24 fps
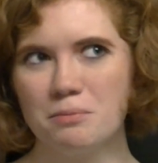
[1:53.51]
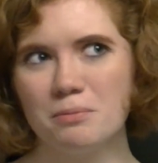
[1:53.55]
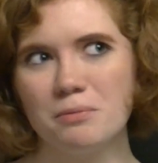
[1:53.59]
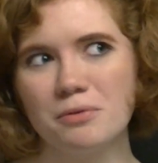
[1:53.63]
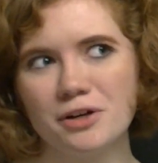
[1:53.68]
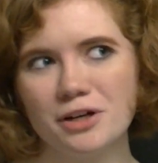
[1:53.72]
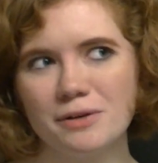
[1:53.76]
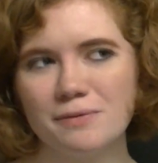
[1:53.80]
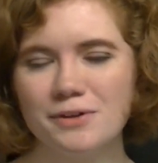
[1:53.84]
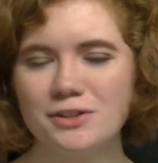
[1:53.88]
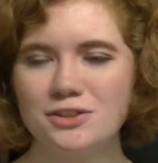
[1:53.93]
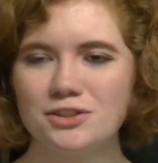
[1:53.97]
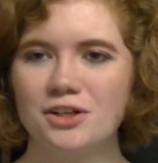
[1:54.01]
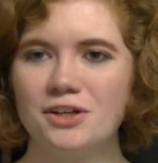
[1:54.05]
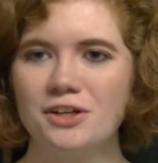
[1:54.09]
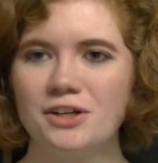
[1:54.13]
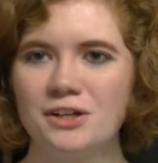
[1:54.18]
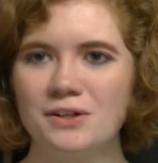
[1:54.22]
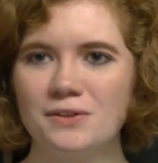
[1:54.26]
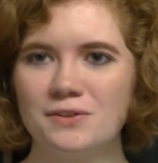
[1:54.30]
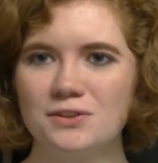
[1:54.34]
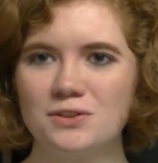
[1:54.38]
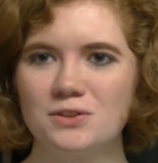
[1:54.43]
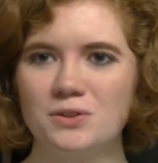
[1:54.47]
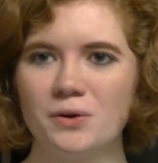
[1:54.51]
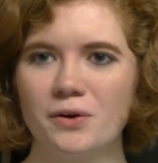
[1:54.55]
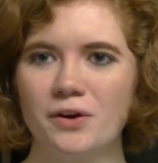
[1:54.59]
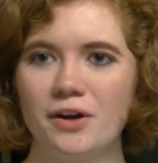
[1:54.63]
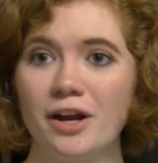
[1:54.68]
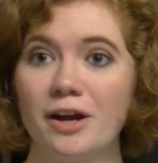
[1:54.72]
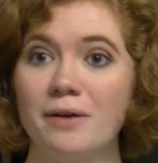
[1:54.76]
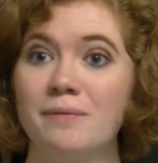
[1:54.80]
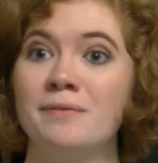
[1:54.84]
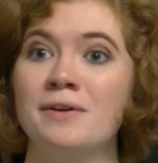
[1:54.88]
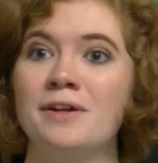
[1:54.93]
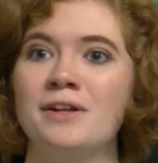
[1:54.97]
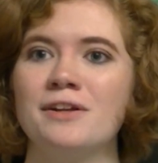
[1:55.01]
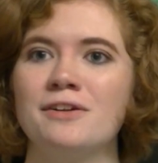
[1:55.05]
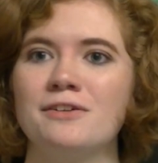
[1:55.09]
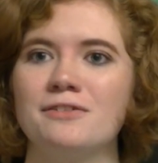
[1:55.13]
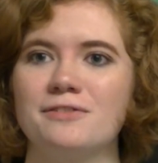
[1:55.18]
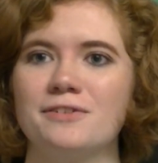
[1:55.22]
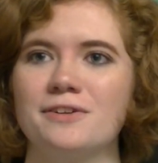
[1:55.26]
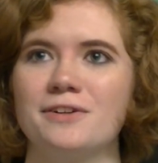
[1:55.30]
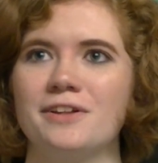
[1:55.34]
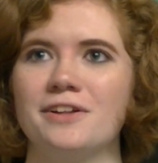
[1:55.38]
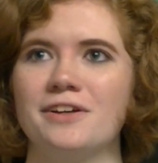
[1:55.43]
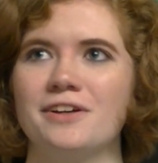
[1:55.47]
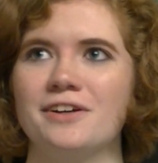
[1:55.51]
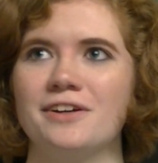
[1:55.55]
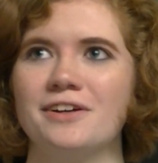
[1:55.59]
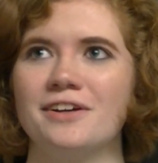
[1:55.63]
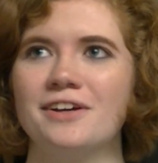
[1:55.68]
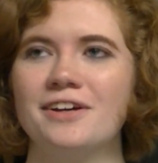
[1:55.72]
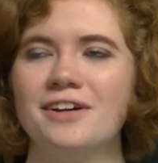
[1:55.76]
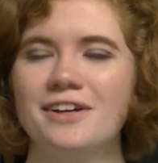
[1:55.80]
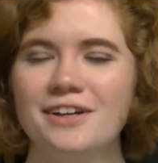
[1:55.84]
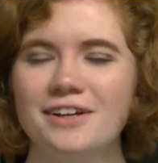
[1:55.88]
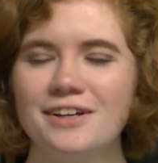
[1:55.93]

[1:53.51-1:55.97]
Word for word: pretty much already know the story. I'm in it for the,